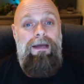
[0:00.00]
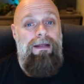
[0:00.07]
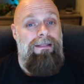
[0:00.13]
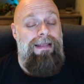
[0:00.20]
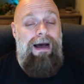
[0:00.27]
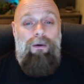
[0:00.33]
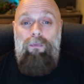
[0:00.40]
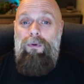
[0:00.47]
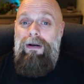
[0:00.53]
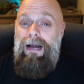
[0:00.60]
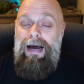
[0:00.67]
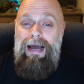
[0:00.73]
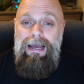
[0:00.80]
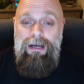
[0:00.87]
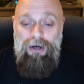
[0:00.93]
Now, would
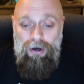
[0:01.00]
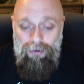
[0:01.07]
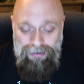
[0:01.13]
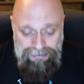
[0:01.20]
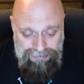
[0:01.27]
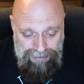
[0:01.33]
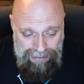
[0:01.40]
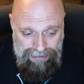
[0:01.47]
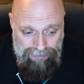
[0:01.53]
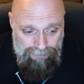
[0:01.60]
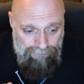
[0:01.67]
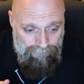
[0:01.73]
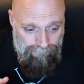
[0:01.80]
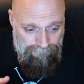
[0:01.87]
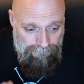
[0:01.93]
I go and take
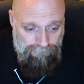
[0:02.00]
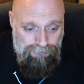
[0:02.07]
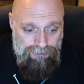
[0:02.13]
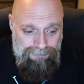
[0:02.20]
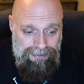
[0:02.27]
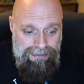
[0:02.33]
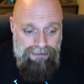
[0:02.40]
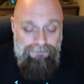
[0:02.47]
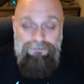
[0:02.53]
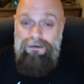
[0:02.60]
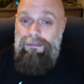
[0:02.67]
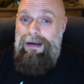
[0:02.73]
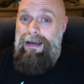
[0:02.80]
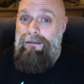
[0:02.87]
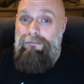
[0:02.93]
filter media
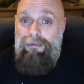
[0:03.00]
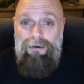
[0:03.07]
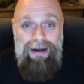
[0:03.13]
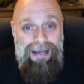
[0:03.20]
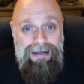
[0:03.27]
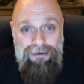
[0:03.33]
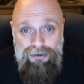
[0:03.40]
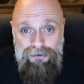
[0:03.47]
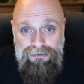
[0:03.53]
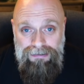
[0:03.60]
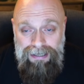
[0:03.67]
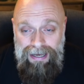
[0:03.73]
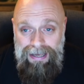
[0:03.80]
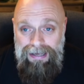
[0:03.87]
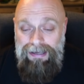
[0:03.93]
from a brand new
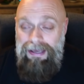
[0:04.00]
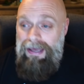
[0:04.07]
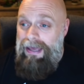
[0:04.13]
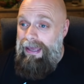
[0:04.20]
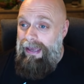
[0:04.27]
tank